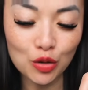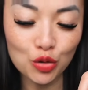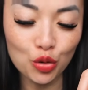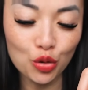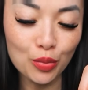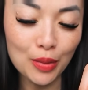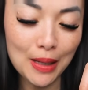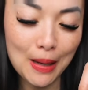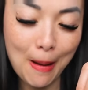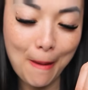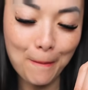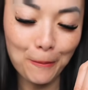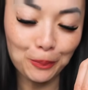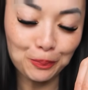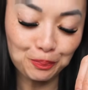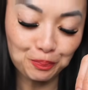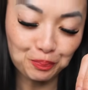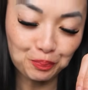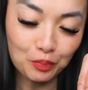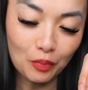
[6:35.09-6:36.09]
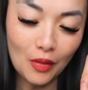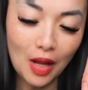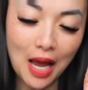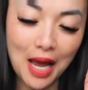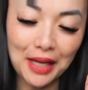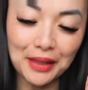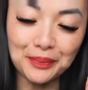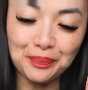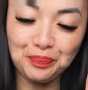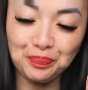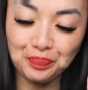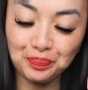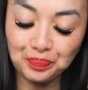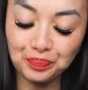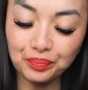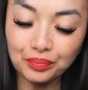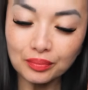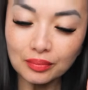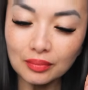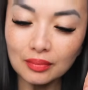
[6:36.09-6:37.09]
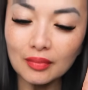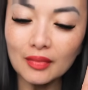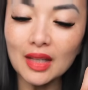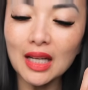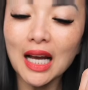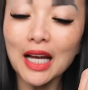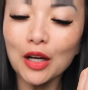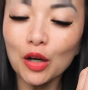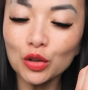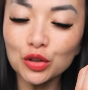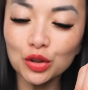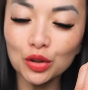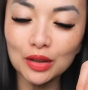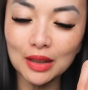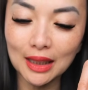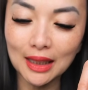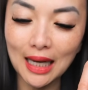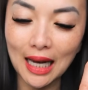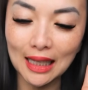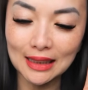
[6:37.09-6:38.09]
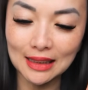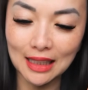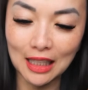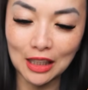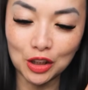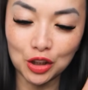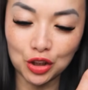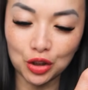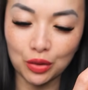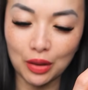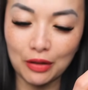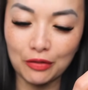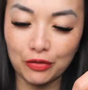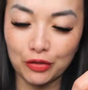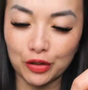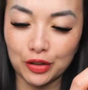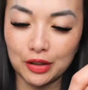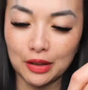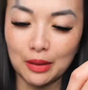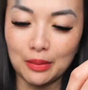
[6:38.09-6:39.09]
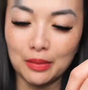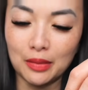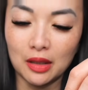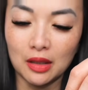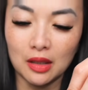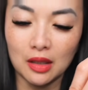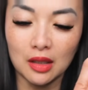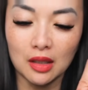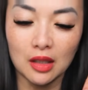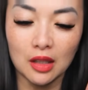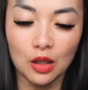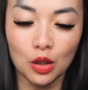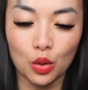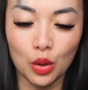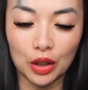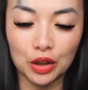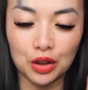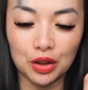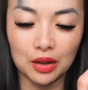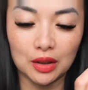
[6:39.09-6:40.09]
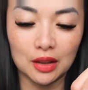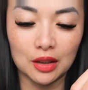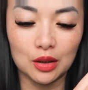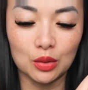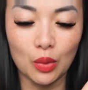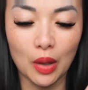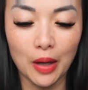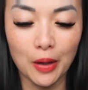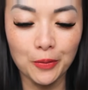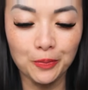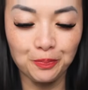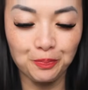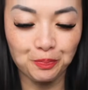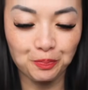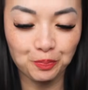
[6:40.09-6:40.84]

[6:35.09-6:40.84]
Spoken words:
to me. And I also did ask Instagram for some questions as well.